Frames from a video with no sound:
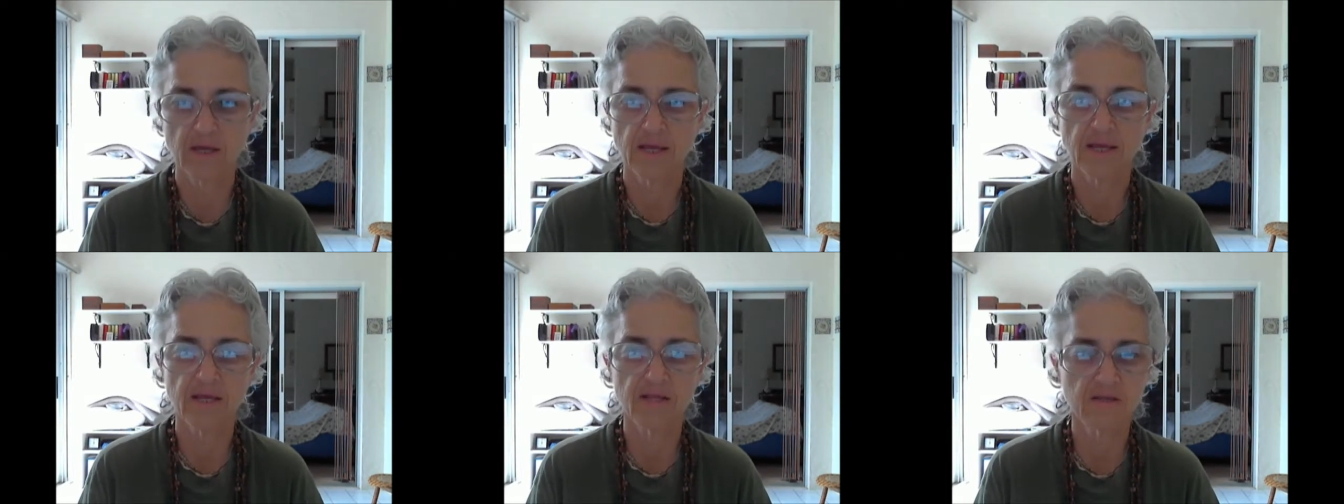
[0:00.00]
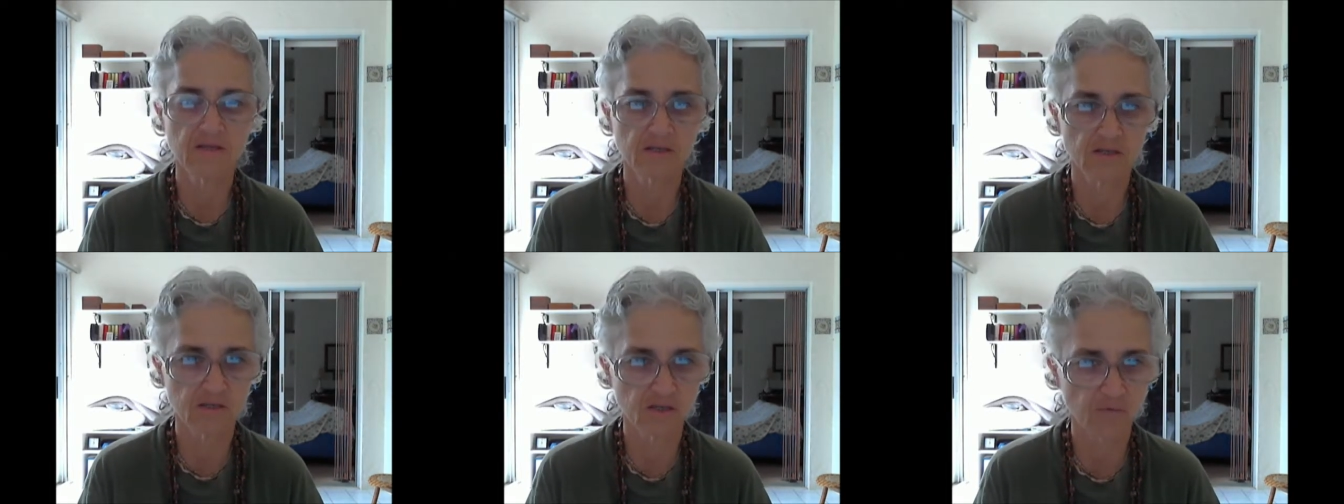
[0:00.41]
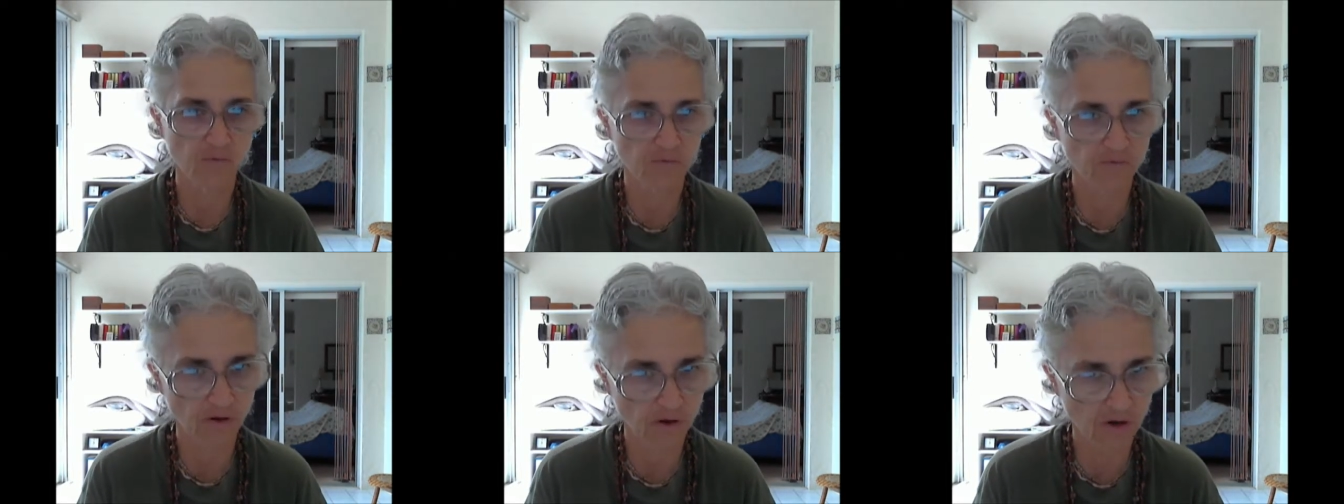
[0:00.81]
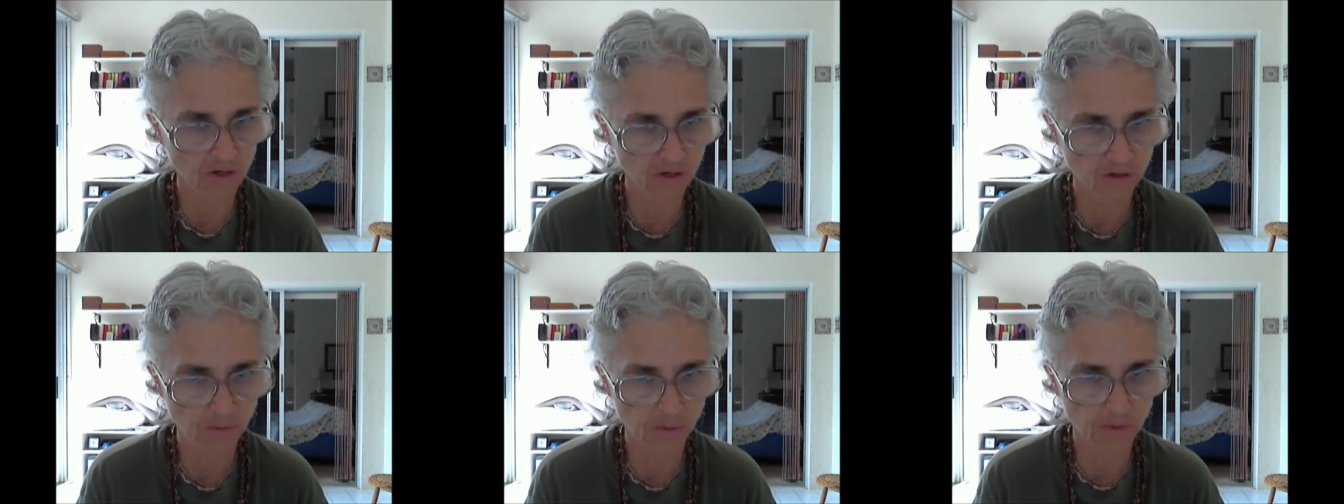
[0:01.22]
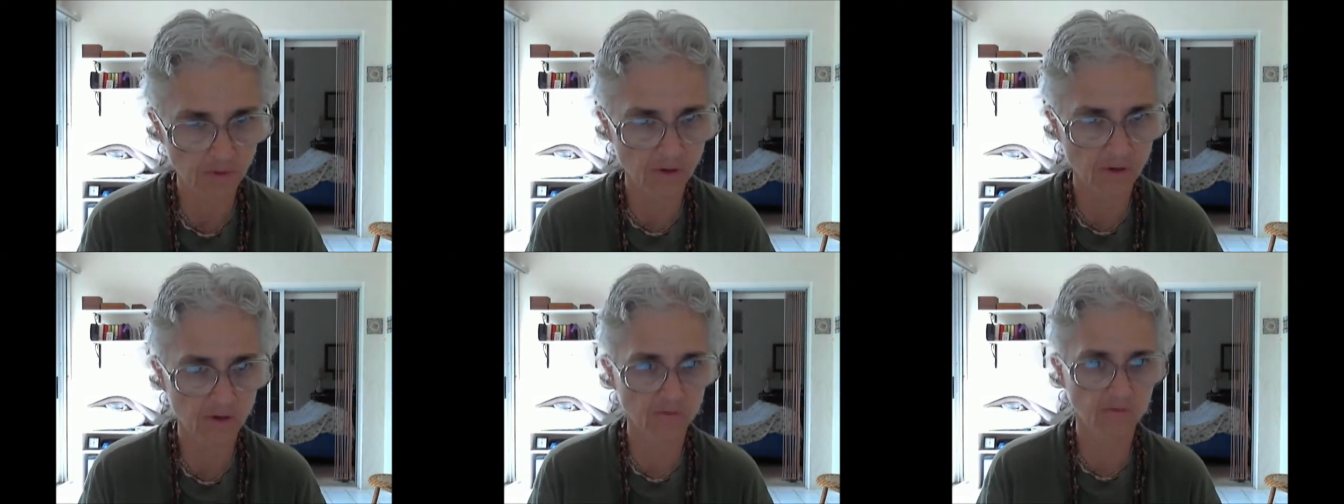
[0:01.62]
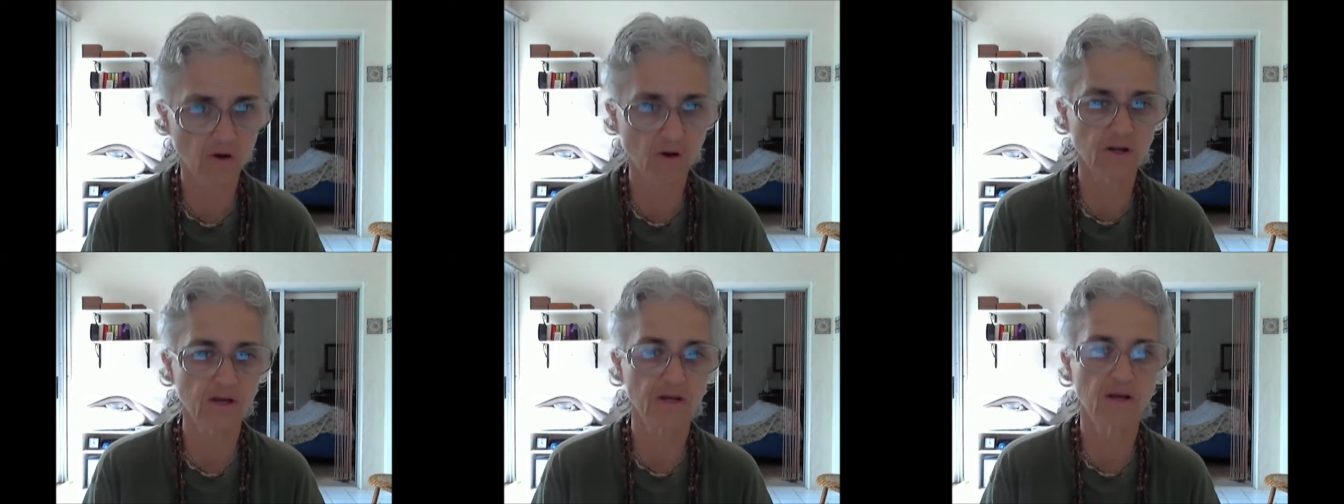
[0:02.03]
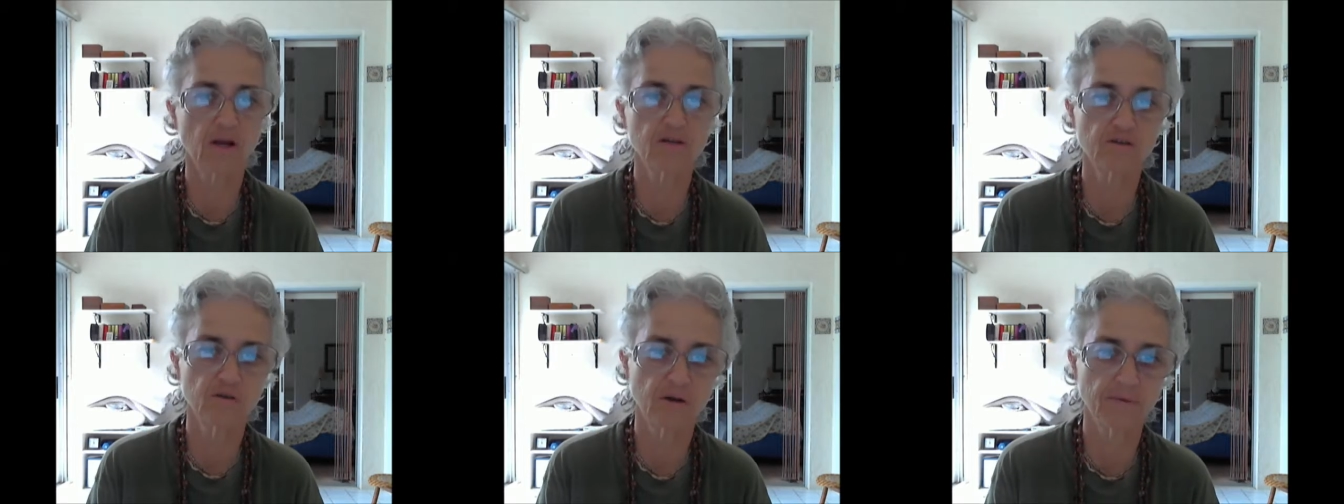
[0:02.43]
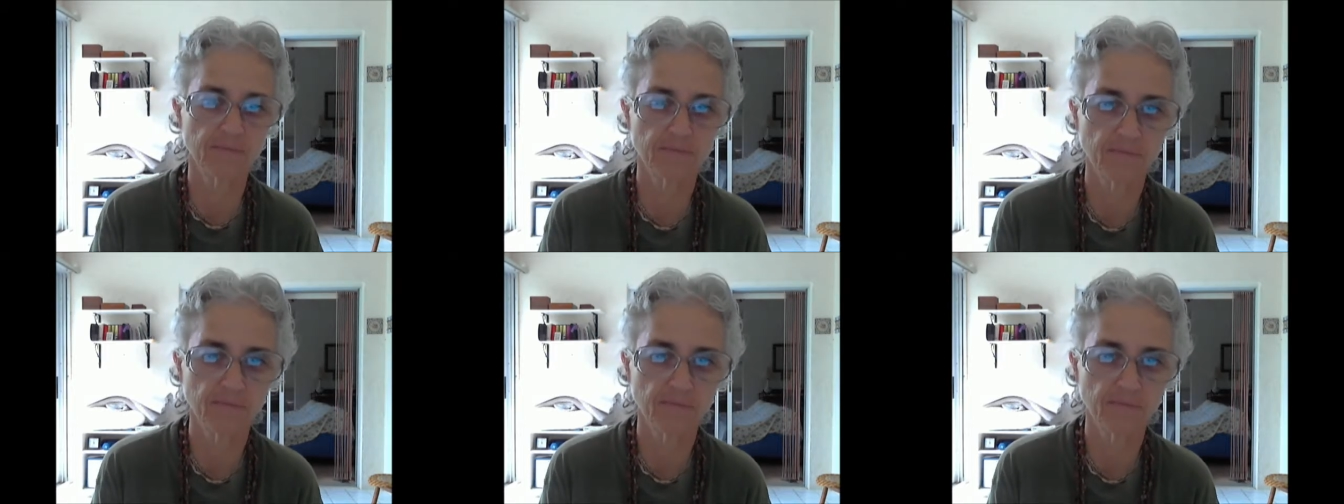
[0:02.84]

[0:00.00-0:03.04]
in the system of Varna and Ashram.